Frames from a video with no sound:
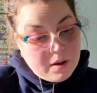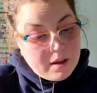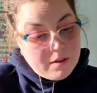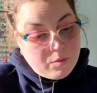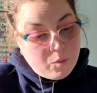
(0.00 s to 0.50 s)

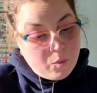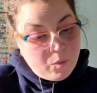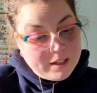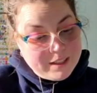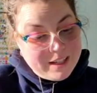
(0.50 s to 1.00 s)
If
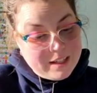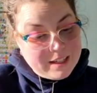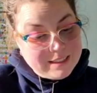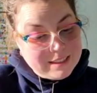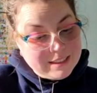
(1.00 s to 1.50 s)
one
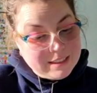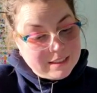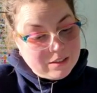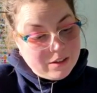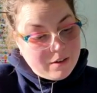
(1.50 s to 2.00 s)
cannot sit
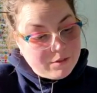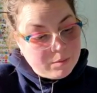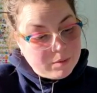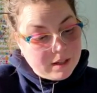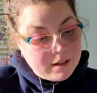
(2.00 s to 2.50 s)
still
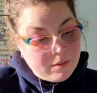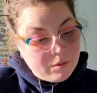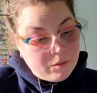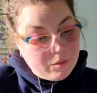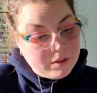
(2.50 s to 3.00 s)
comfortably
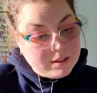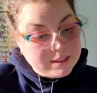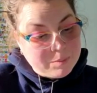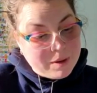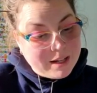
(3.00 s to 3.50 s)
with the
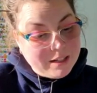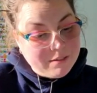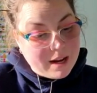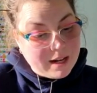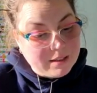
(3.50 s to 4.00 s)
spine
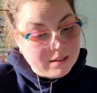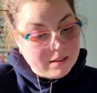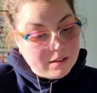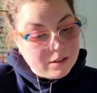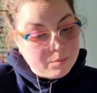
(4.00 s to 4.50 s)
erect,
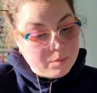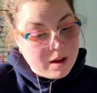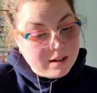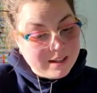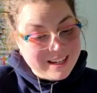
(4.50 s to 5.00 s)
the
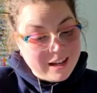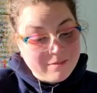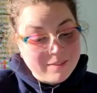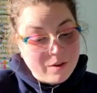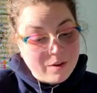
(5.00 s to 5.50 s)
prana cannot
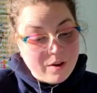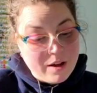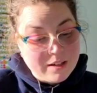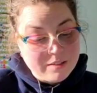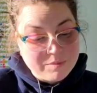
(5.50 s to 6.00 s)
flow
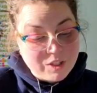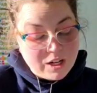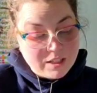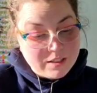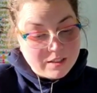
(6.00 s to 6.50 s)

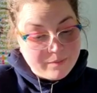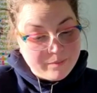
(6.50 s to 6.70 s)
unobstructed.